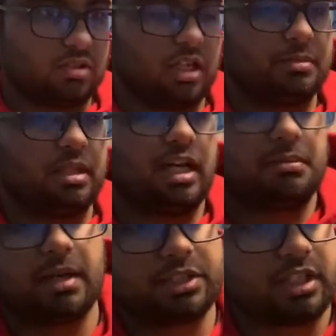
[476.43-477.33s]
I would
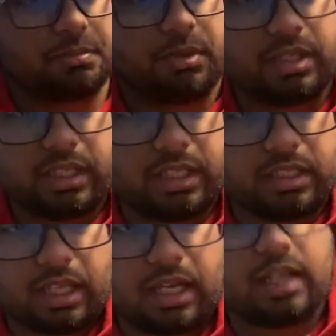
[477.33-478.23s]
imagine I put it in
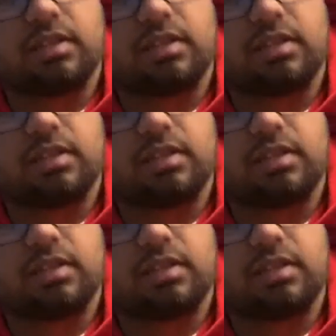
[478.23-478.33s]
that. I